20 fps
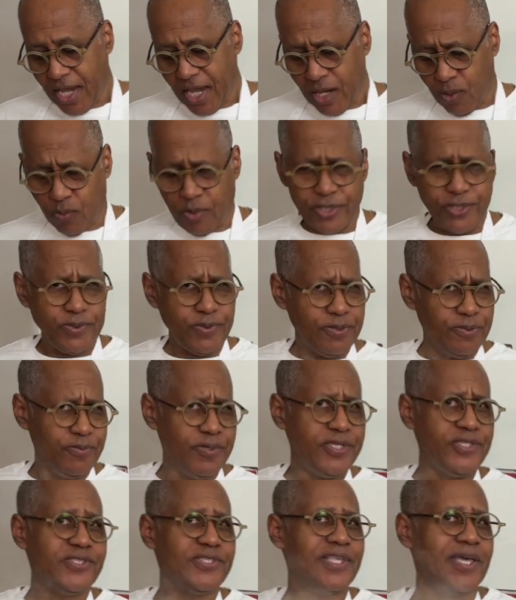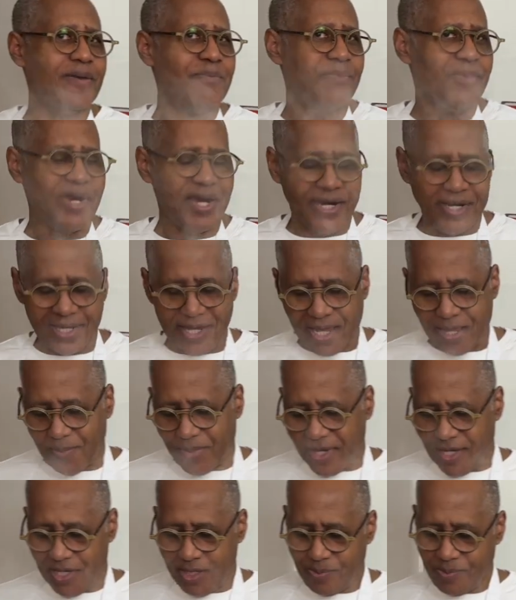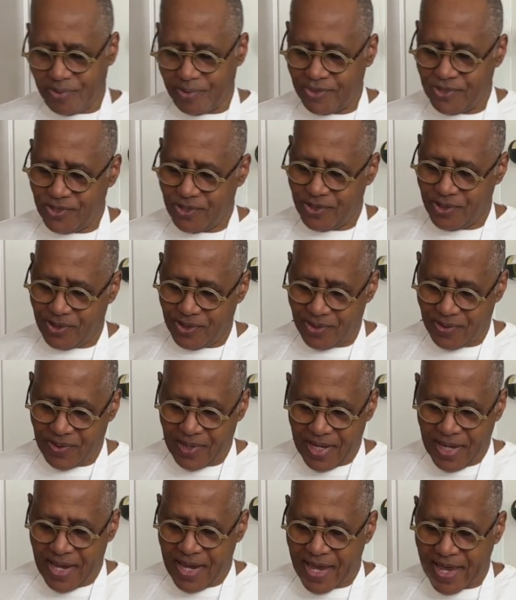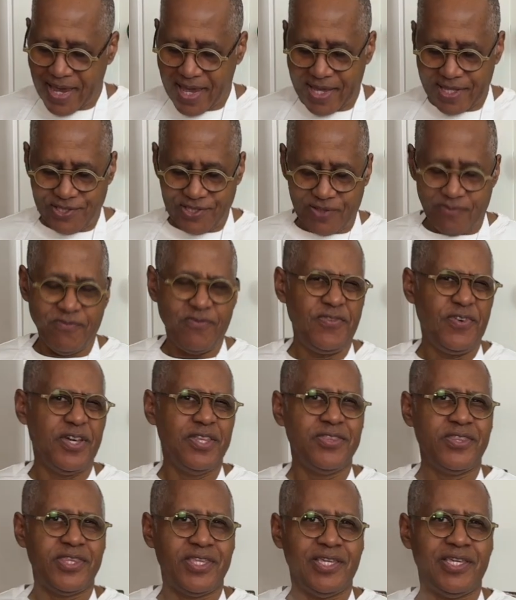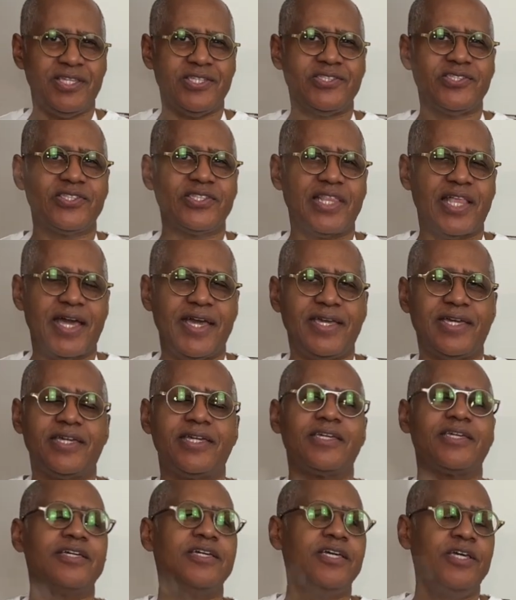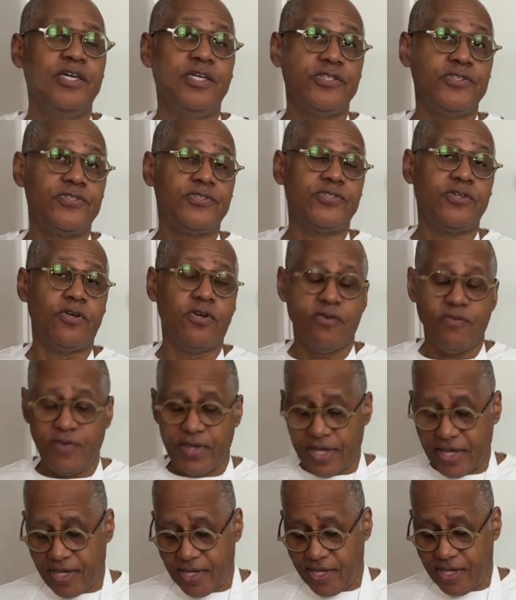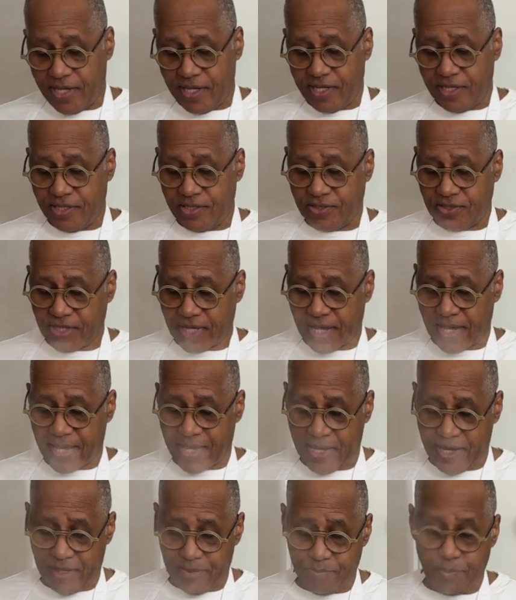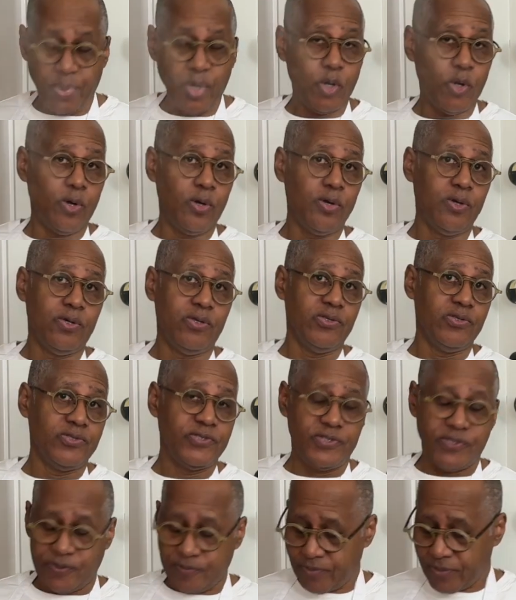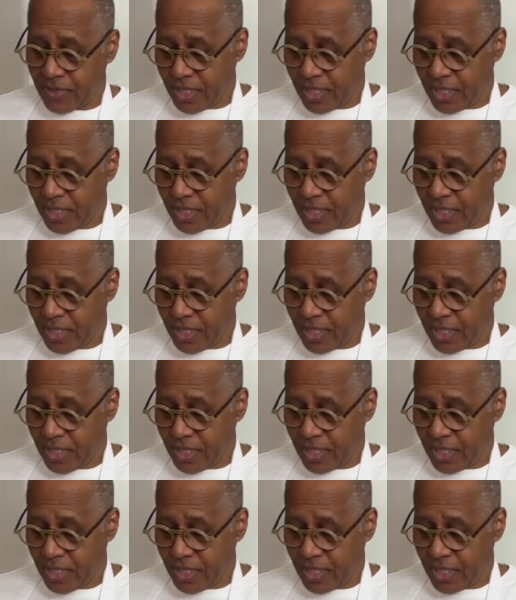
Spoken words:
And once we reach that mark, I'm able to add some fun things like surveys and polls.